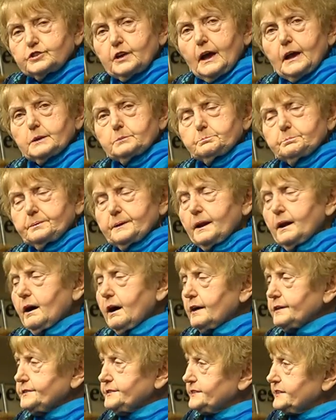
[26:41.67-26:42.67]
10
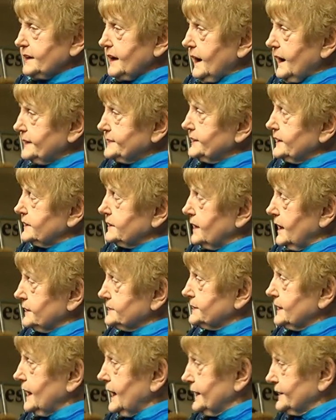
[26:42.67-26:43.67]
plus, I did
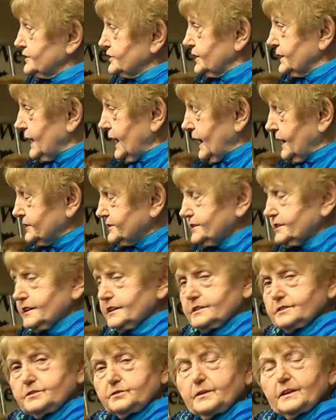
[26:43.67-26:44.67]
not like the
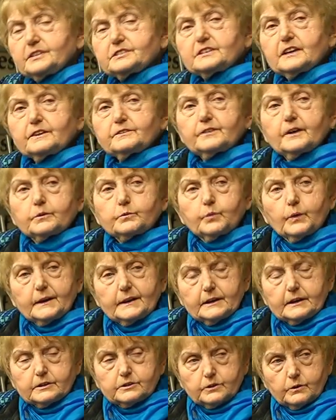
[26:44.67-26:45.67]
Nazis when they were
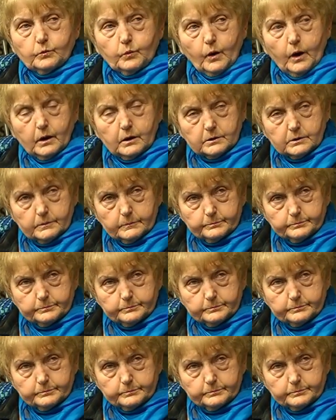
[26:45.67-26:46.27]
winning the war.